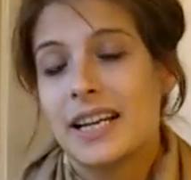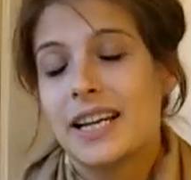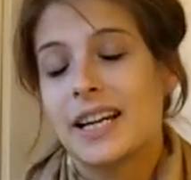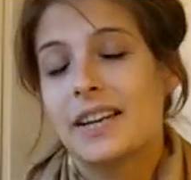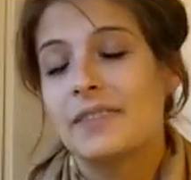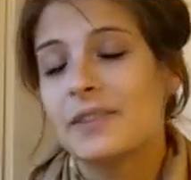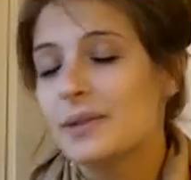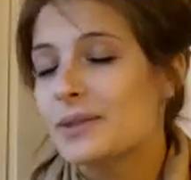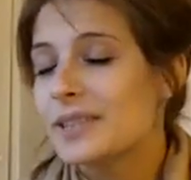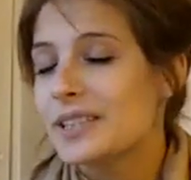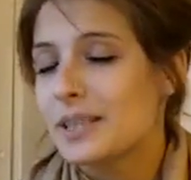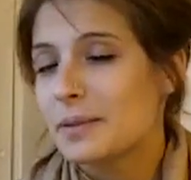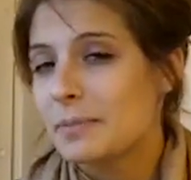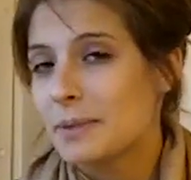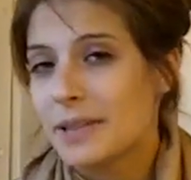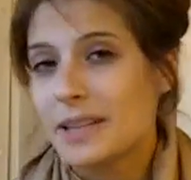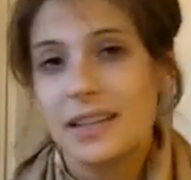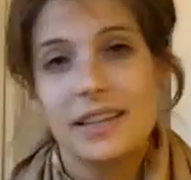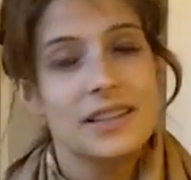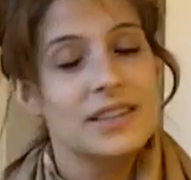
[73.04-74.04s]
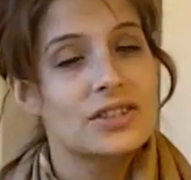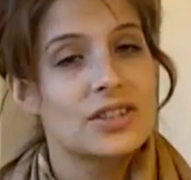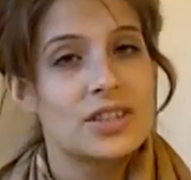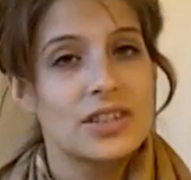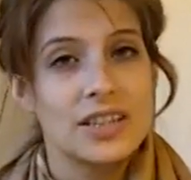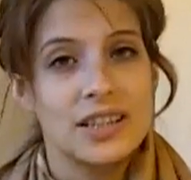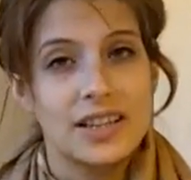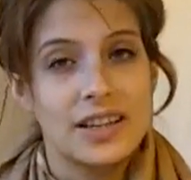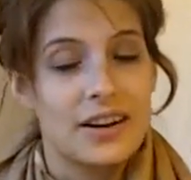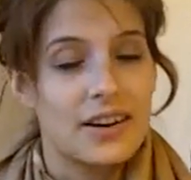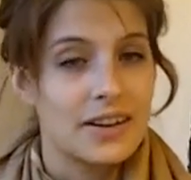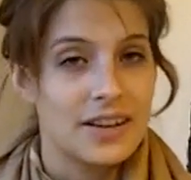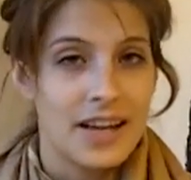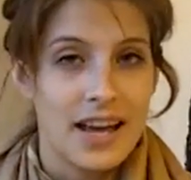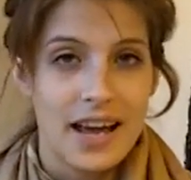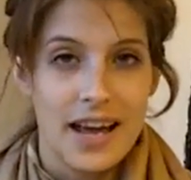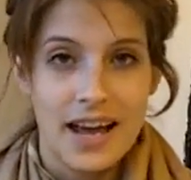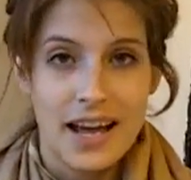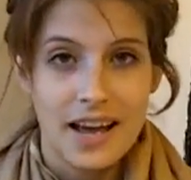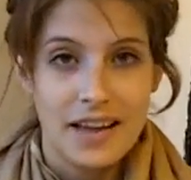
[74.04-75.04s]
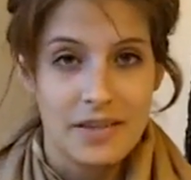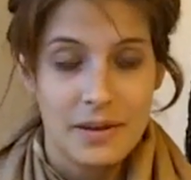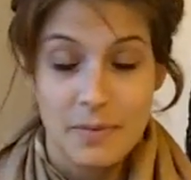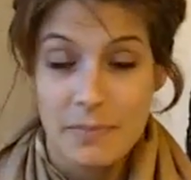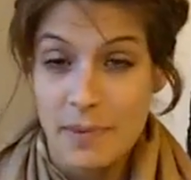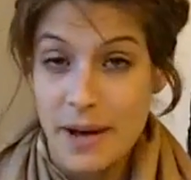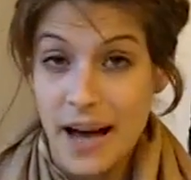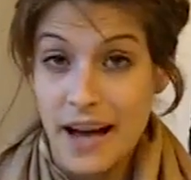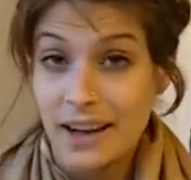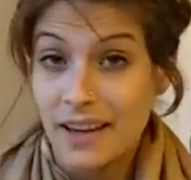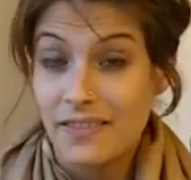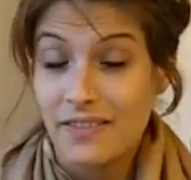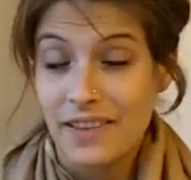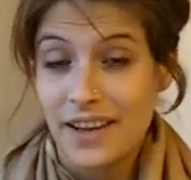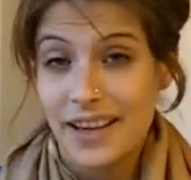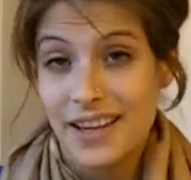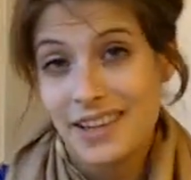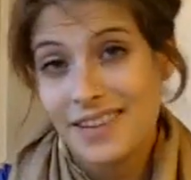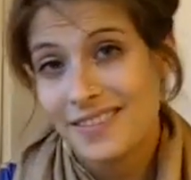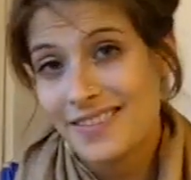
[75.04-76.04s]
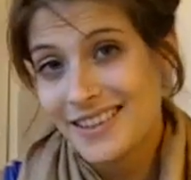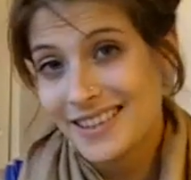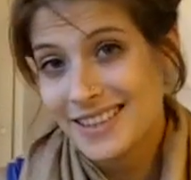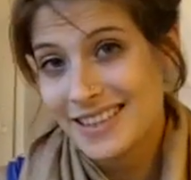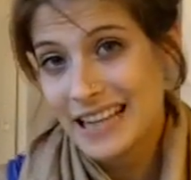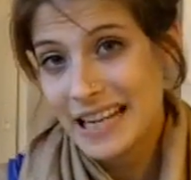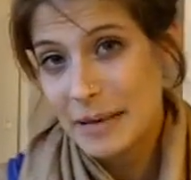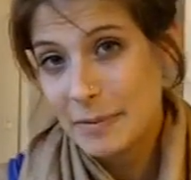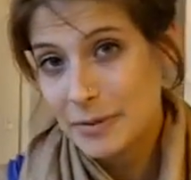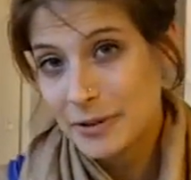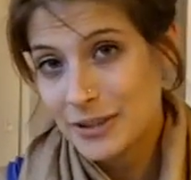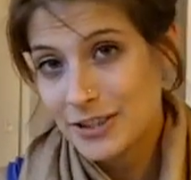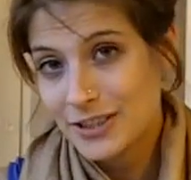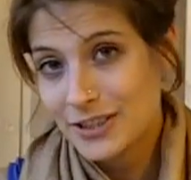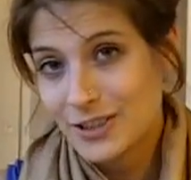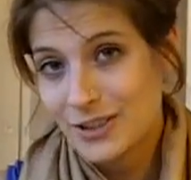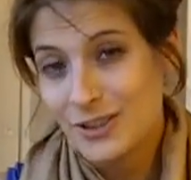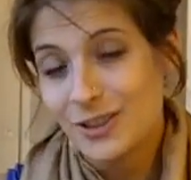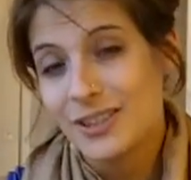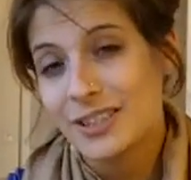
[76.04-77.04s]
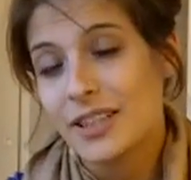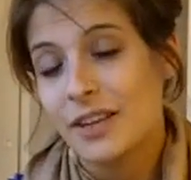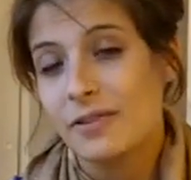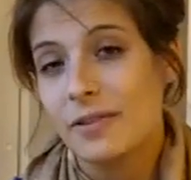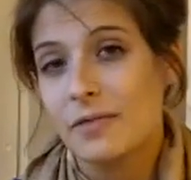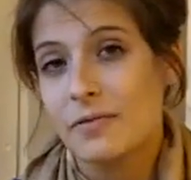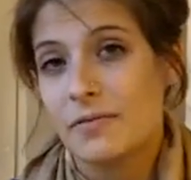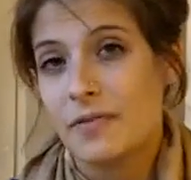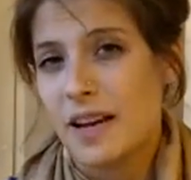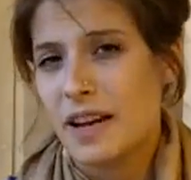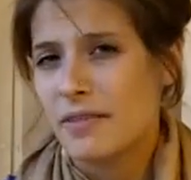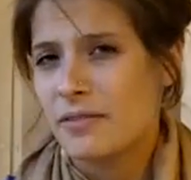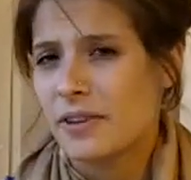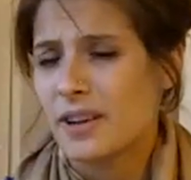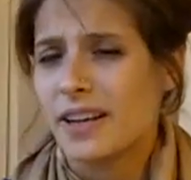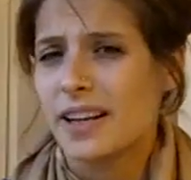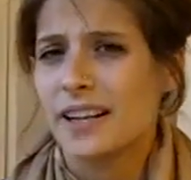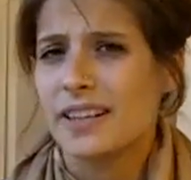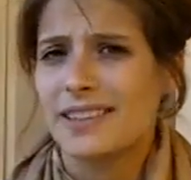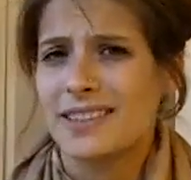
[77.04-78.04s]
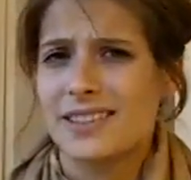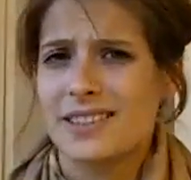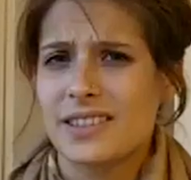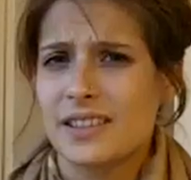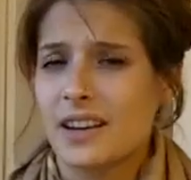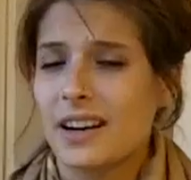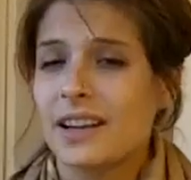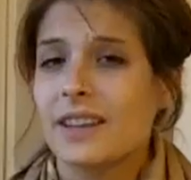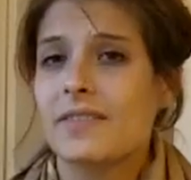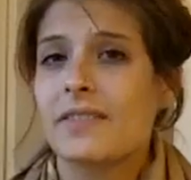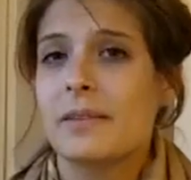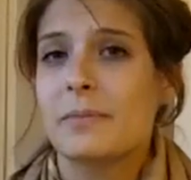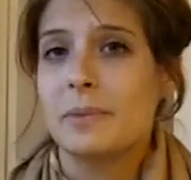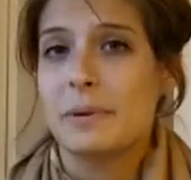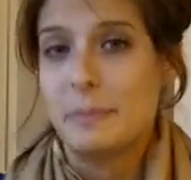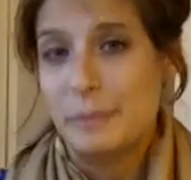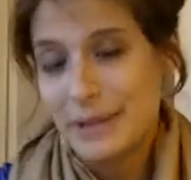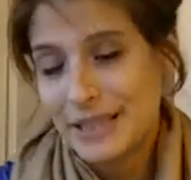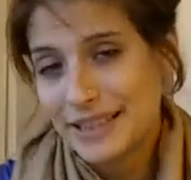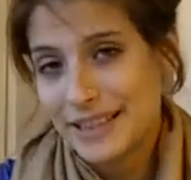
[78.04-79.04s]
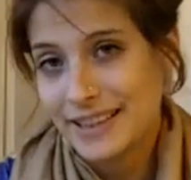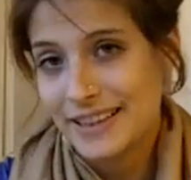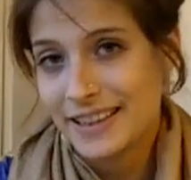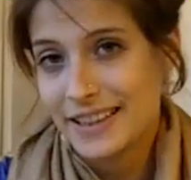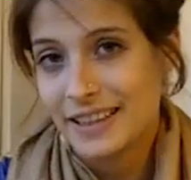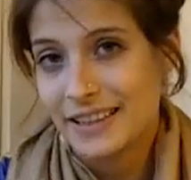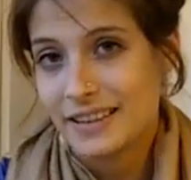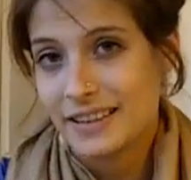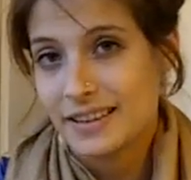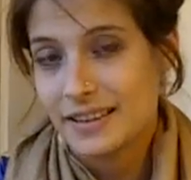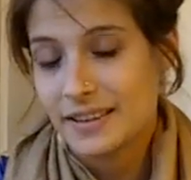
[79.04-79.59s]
If you see PEG on the back of any of these labels, do yourself a favor and discard them immediately.